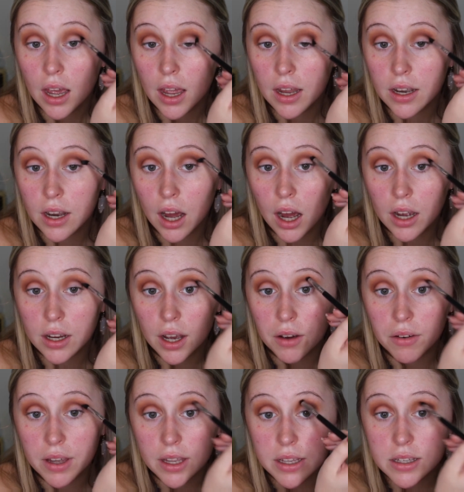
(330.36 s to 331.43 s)
and not
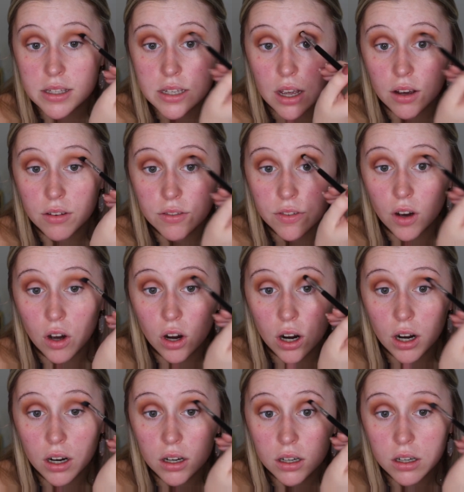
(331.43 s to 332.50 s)
go in so
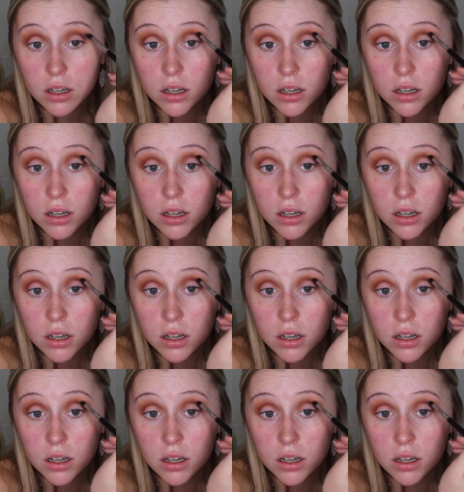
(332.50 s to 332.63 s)
far.